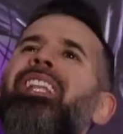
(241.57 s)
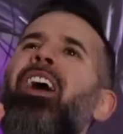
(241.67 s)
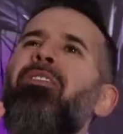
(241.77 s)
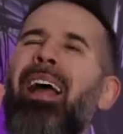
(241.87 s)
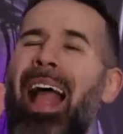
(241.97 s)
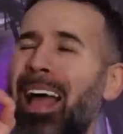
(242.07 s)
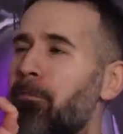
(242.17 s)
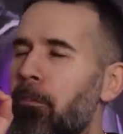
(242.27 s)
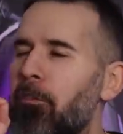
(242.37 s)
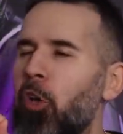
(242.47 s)
love
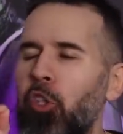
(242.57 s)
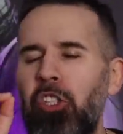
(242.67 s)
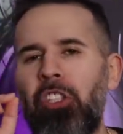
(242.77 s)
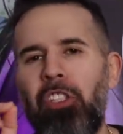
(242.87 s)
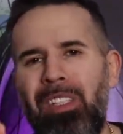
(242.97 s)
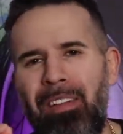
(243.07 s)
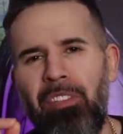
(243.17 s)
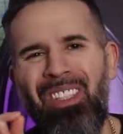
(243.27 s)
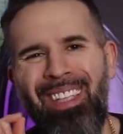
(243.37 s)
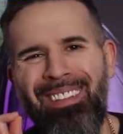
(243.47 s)
at first
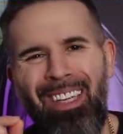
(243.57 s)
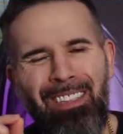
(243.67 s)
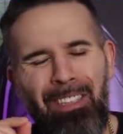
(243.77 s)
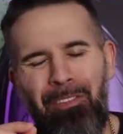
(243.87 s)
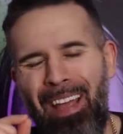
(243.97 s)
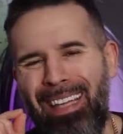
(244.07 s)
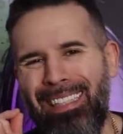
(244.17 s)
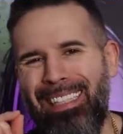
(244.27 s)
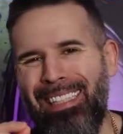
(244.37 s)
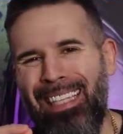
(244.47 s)
sniff. Seductive
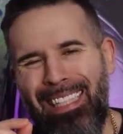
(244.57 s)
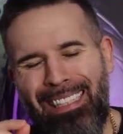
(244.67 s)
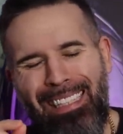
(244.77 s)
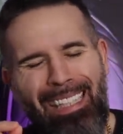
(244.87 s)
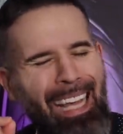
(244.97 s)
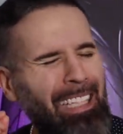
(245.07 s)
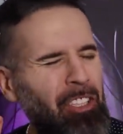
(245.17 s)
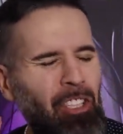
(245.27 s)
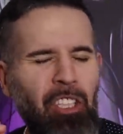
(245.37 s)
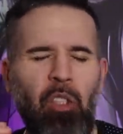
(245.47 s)
and sexy
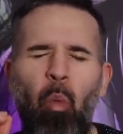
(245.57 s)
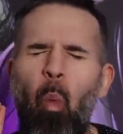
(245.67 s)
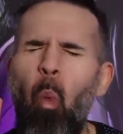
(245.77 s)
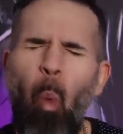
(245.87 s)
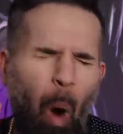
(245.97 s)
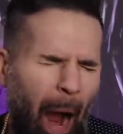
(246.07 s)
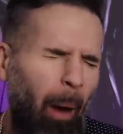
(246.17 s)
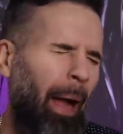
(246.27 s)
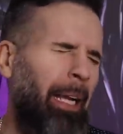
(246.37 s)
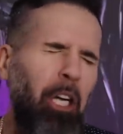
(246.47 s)
and just
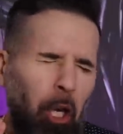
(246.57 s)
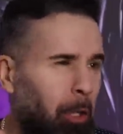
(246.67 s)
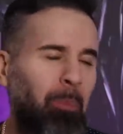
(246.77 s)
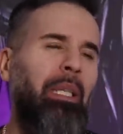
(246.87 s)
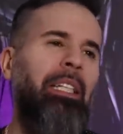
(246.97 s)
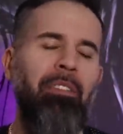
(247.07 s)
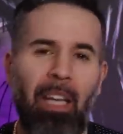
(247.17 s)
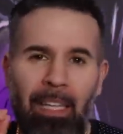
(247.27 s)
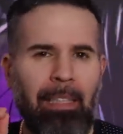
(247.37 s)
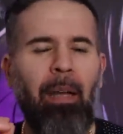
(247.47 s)
wow. I couldn't believe
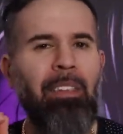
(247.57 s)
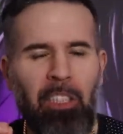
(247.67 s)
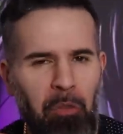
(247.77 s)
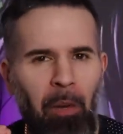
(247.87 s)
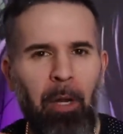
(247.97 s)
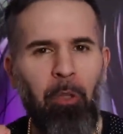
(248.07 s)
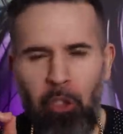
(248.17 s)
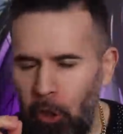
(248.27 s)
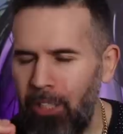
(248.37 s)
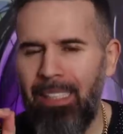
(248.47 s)
that this
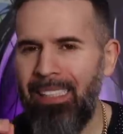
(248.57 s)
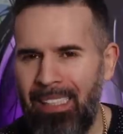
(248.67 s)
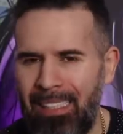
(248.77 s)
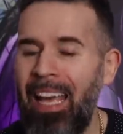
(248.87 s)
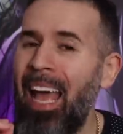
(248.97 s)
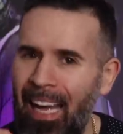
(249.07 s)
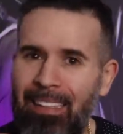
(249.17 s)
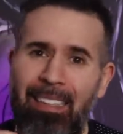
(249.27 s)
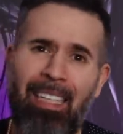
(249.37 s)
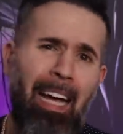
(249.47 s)
fragrance could exist
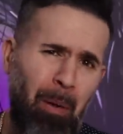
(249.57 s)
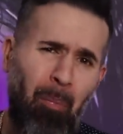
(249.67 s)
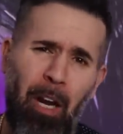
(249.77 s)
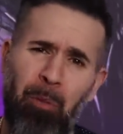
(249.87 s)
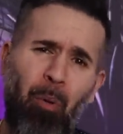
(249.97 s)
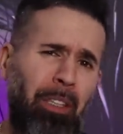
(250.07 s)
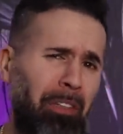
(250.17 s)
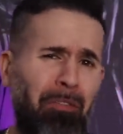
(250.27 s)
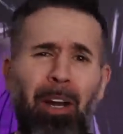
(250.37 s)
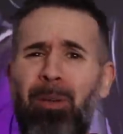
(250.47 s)
at this kind of price
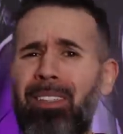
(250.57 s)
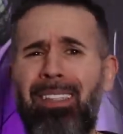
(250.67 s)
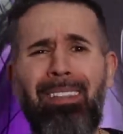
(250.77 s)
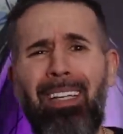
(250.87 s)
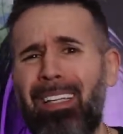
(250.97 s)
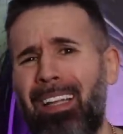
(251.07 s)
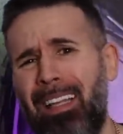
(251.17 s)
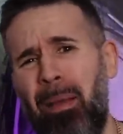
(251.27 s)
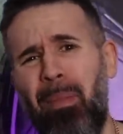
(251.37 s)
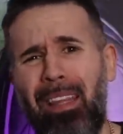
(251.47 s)
point. The fragrance is none other
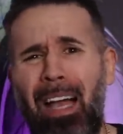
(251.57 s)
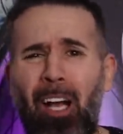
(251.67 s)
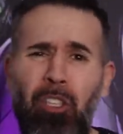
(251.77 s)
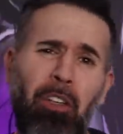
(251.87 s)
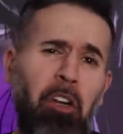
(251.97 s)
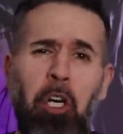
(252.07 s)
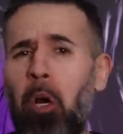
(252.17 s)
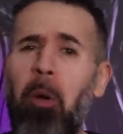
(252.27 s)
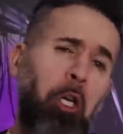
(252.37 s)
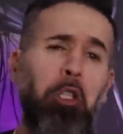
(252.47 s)
than by the house of
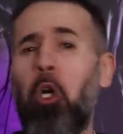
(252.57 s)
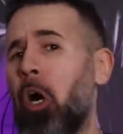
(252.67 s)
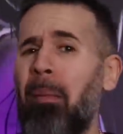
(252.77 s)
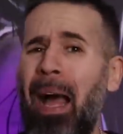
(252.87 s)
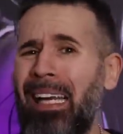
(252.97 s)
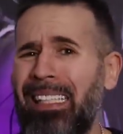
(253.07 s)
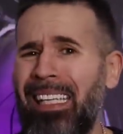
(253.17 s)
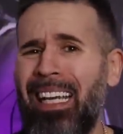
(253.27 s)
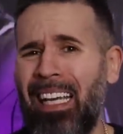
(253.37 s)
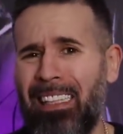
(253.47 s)
Roberto Cavalli,
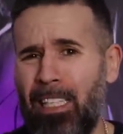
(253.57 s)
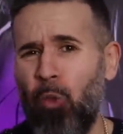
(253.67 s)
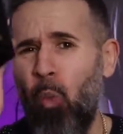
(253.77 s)
and that's